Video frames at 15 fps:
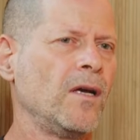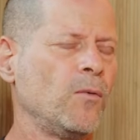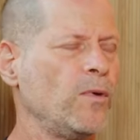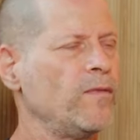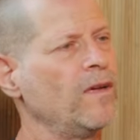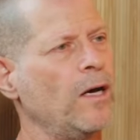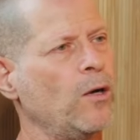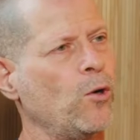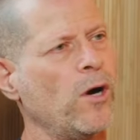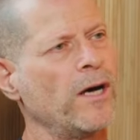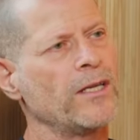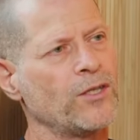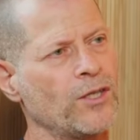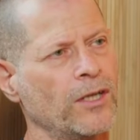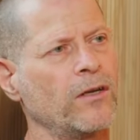with Laowa
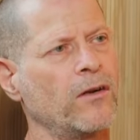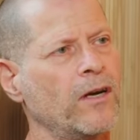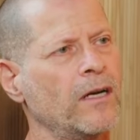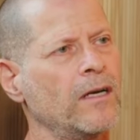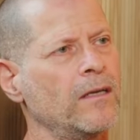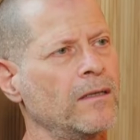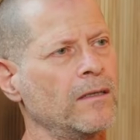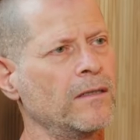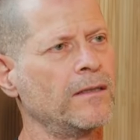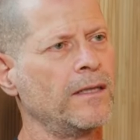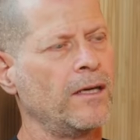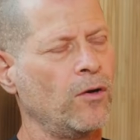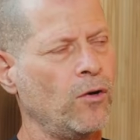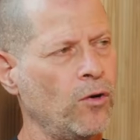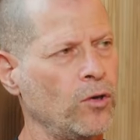in general.
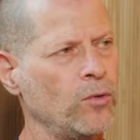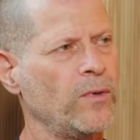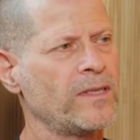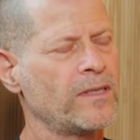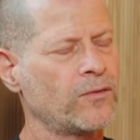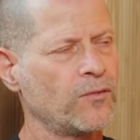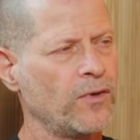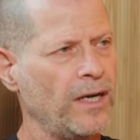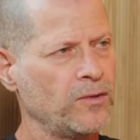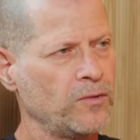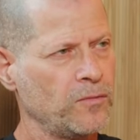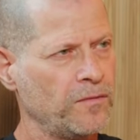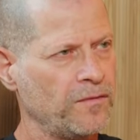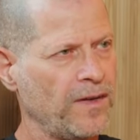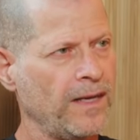They always try
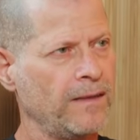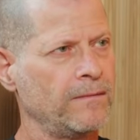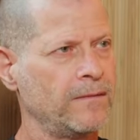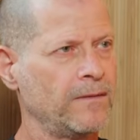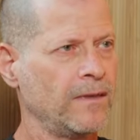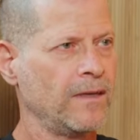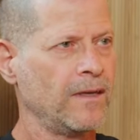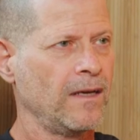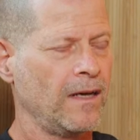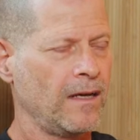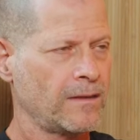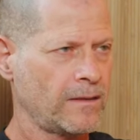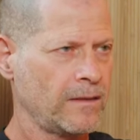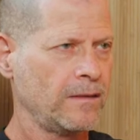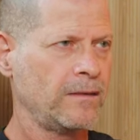to find a
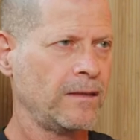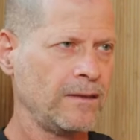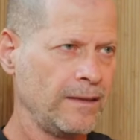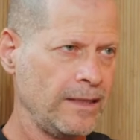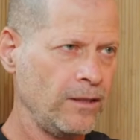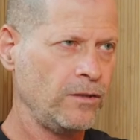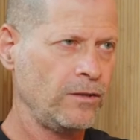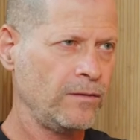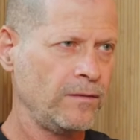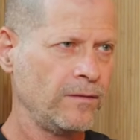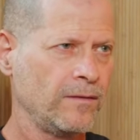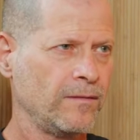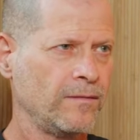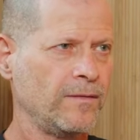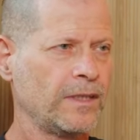certain niche
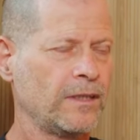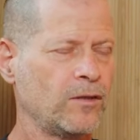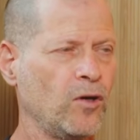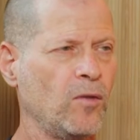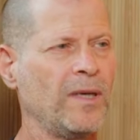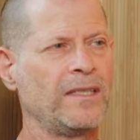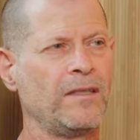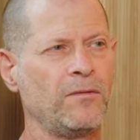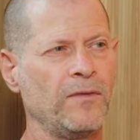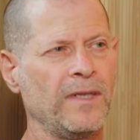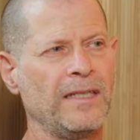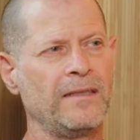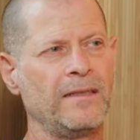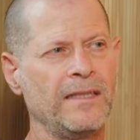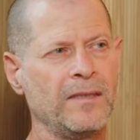mm. that nobody
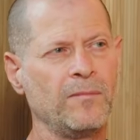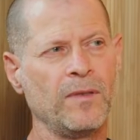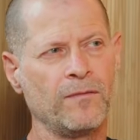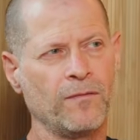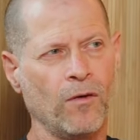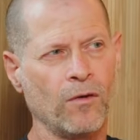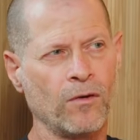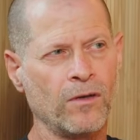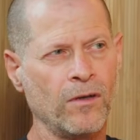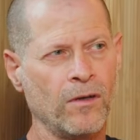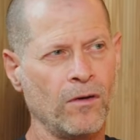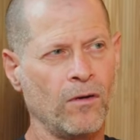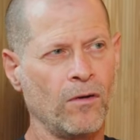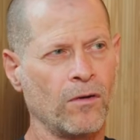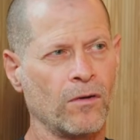really did before
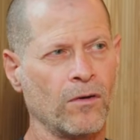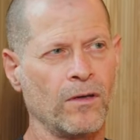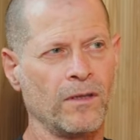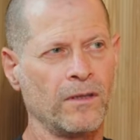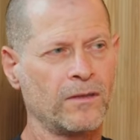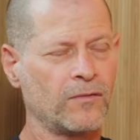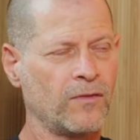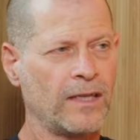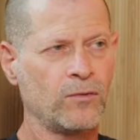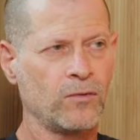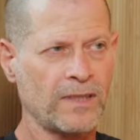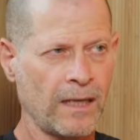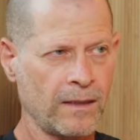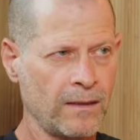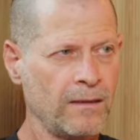or uh, try to
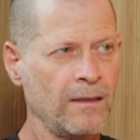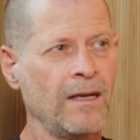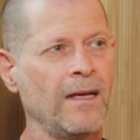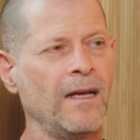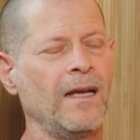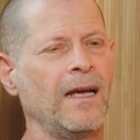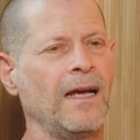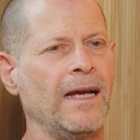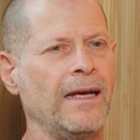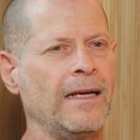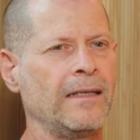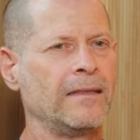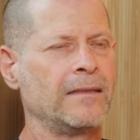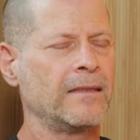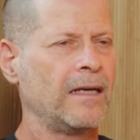tackle.
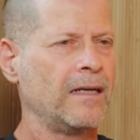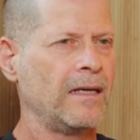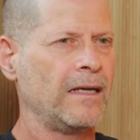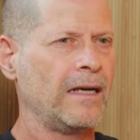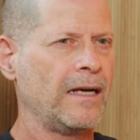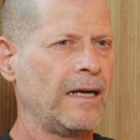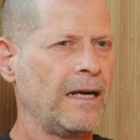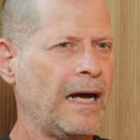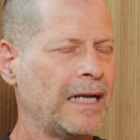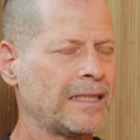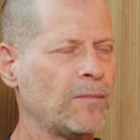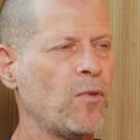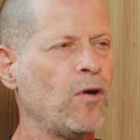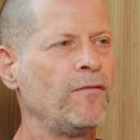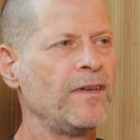And
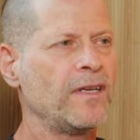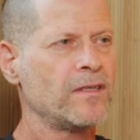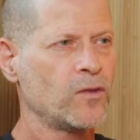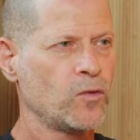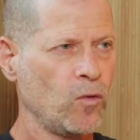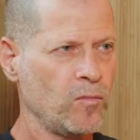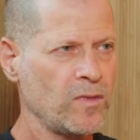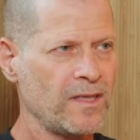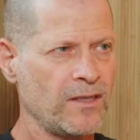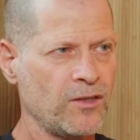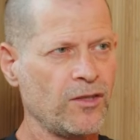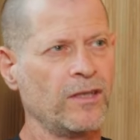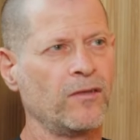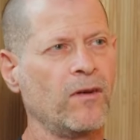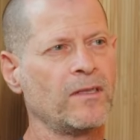anamorphic zooms in
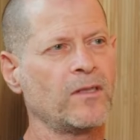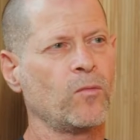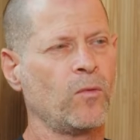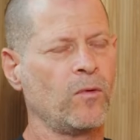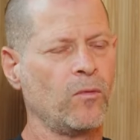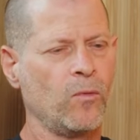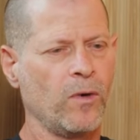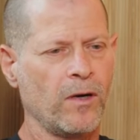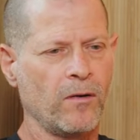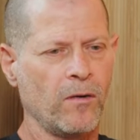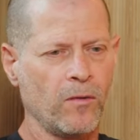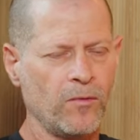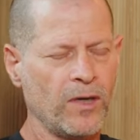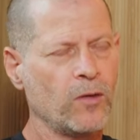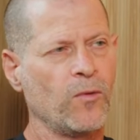general were
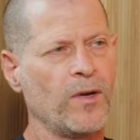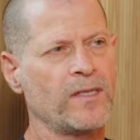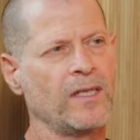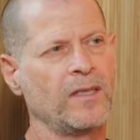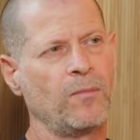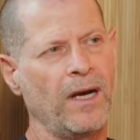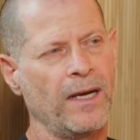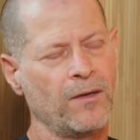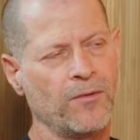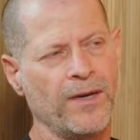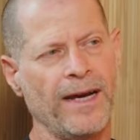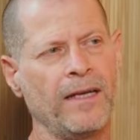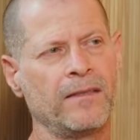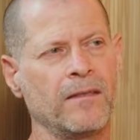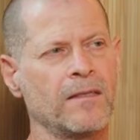requested by
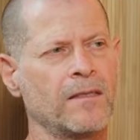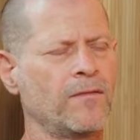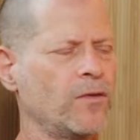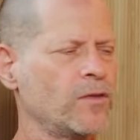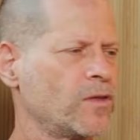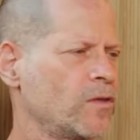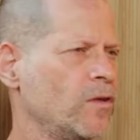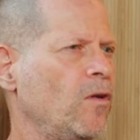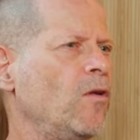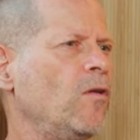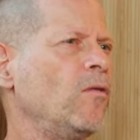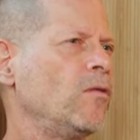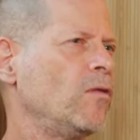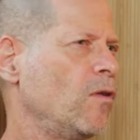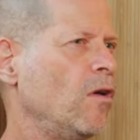creators for so
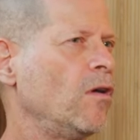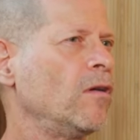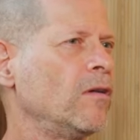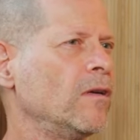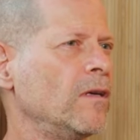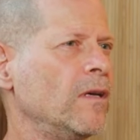long,